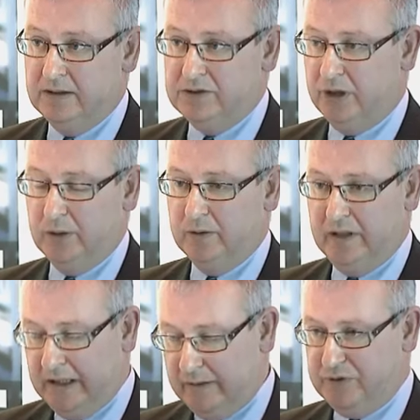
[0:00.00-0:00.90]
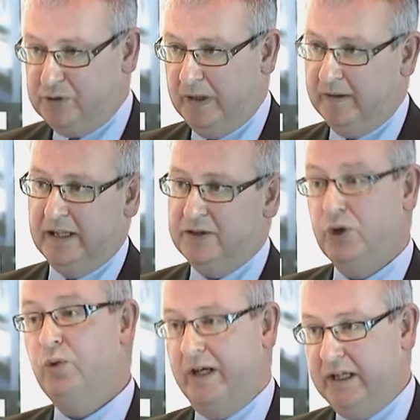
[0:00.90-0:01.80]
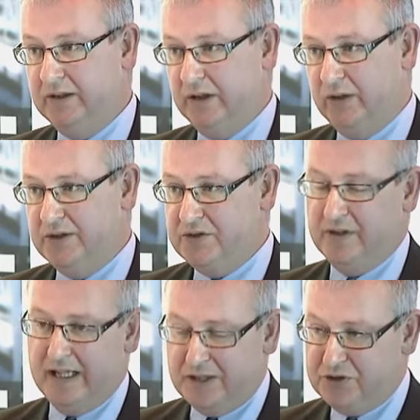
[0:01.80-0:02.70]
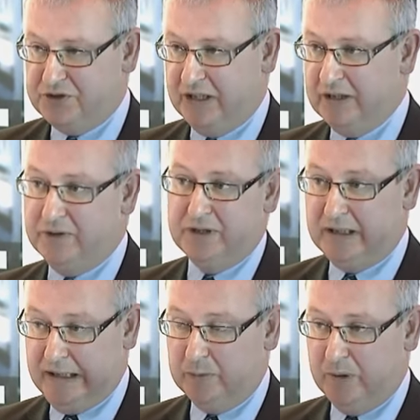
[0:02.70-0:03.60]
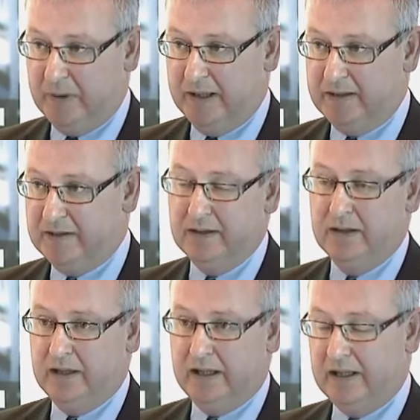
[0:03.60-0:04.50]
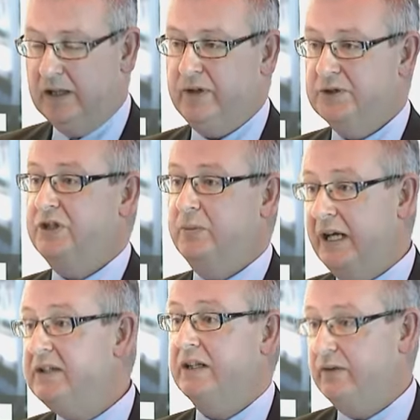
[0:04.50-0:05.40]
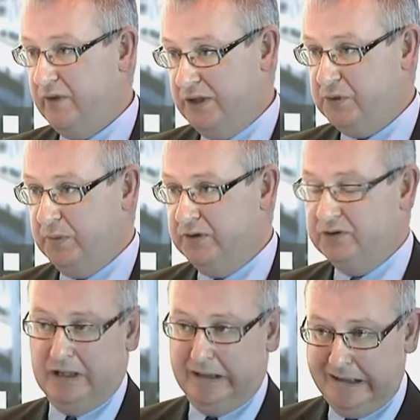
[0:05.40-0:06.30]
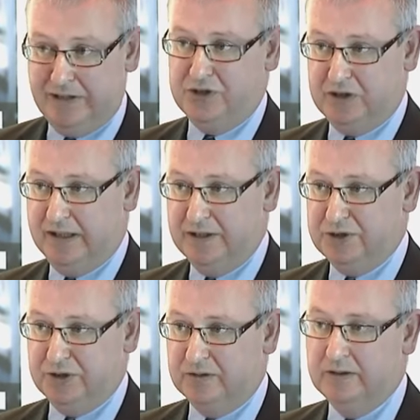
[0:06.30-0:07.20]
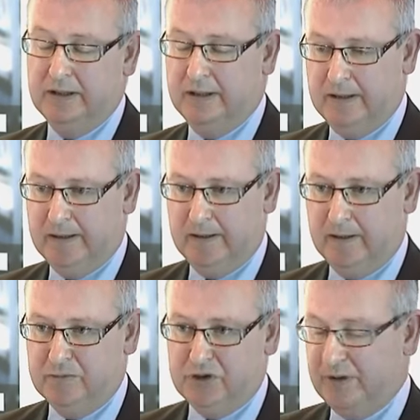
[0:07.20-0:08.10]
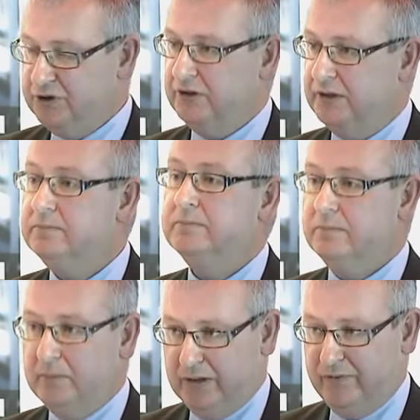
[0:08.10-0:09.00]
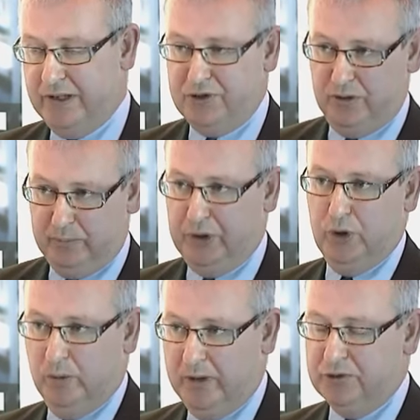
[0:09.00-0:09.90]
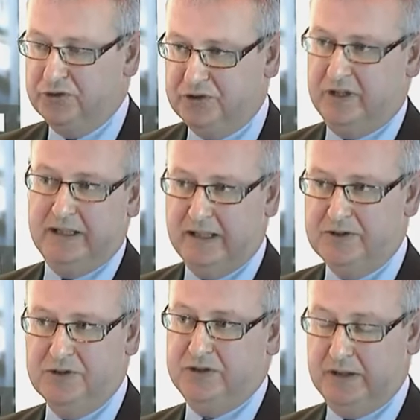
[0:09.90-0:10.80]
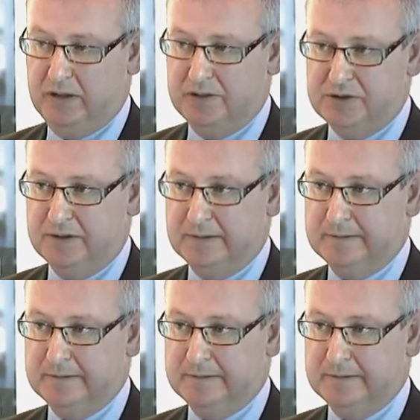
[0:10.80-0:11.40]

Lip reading: So in that respect they do recognise the energy saving that can be made, and they've actually made an investment and legislation to actually manufacture and procure motors to that latest technology.